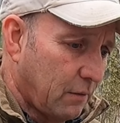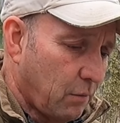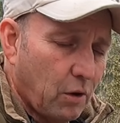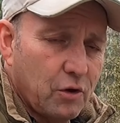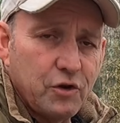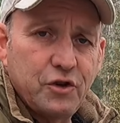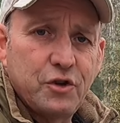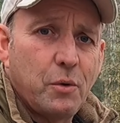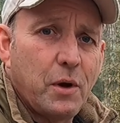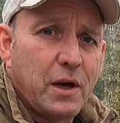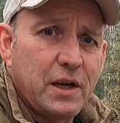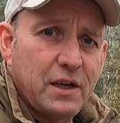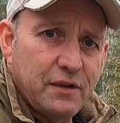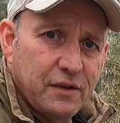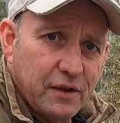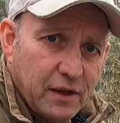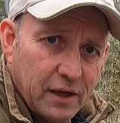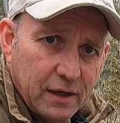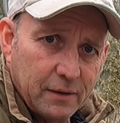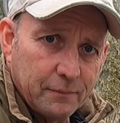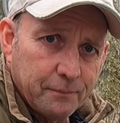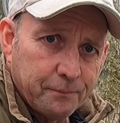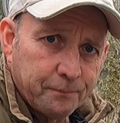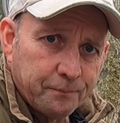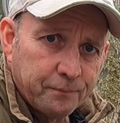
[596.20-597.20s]
they won't do
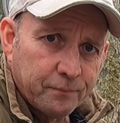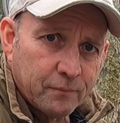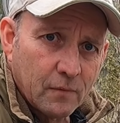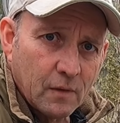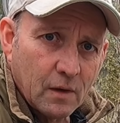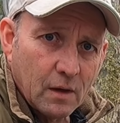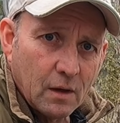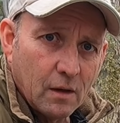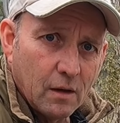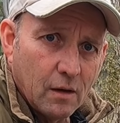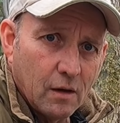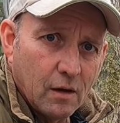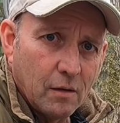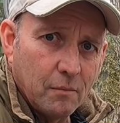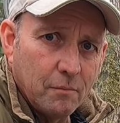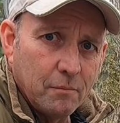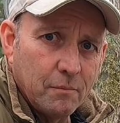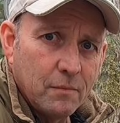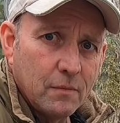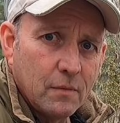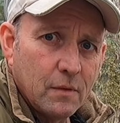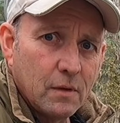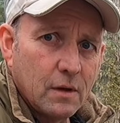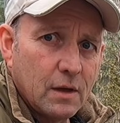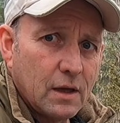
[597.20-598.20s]
anything
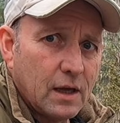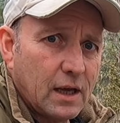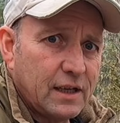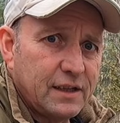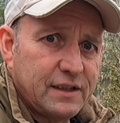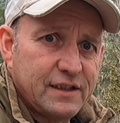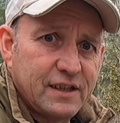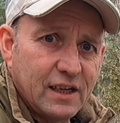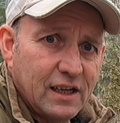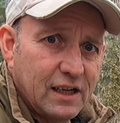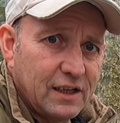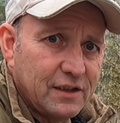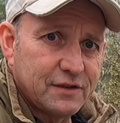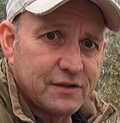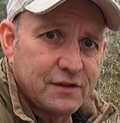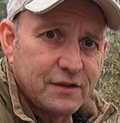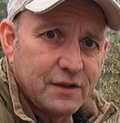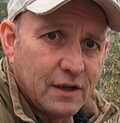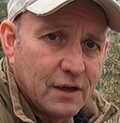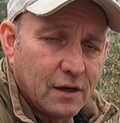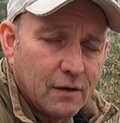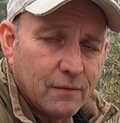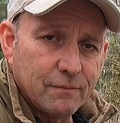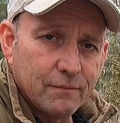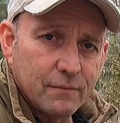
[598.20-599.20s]
um, until
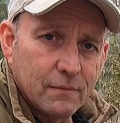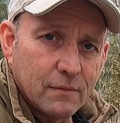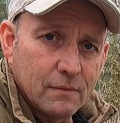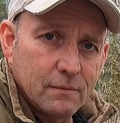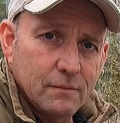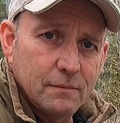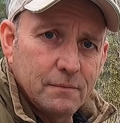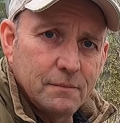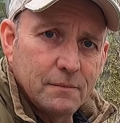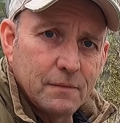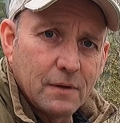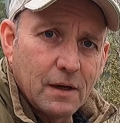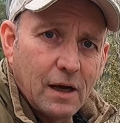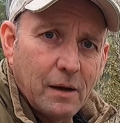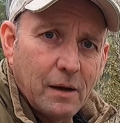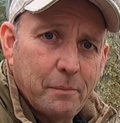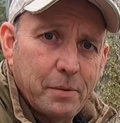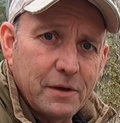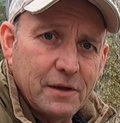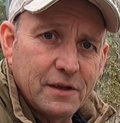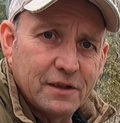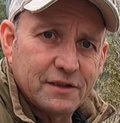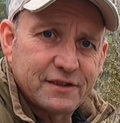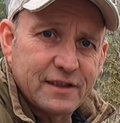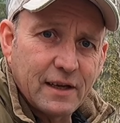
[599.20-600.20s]
it's, you know,
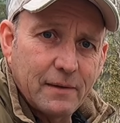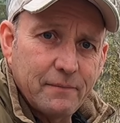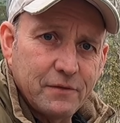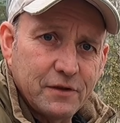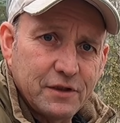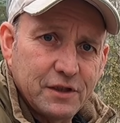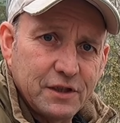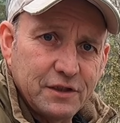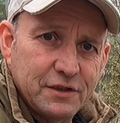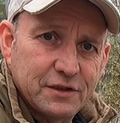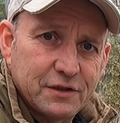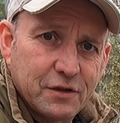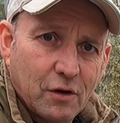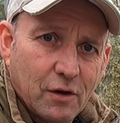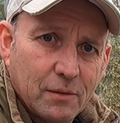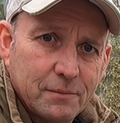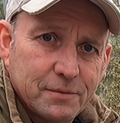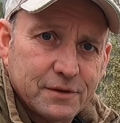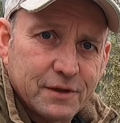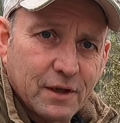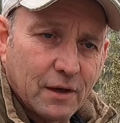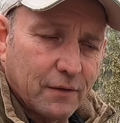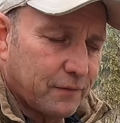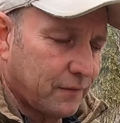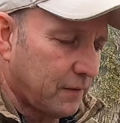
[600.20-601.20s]
up in the 70s
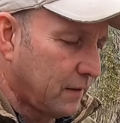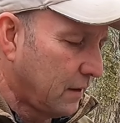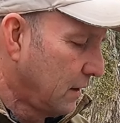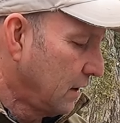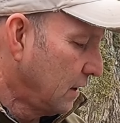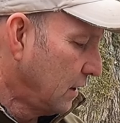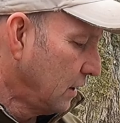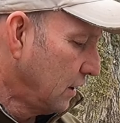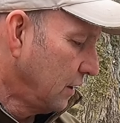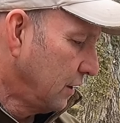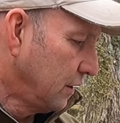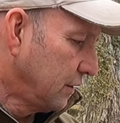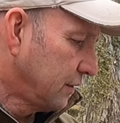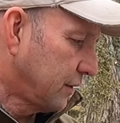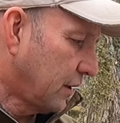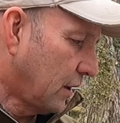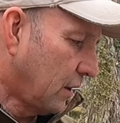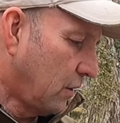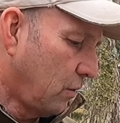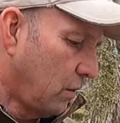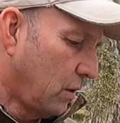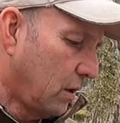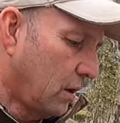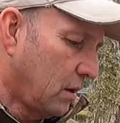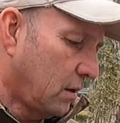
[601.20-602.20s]
type stuff.
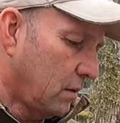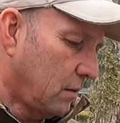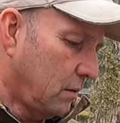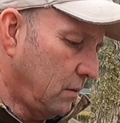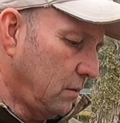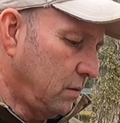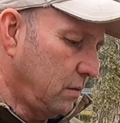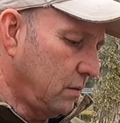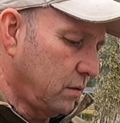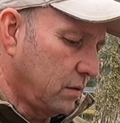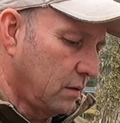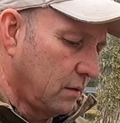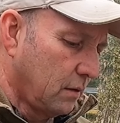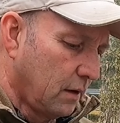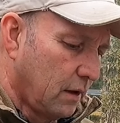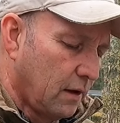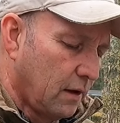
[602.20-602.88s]
So uh,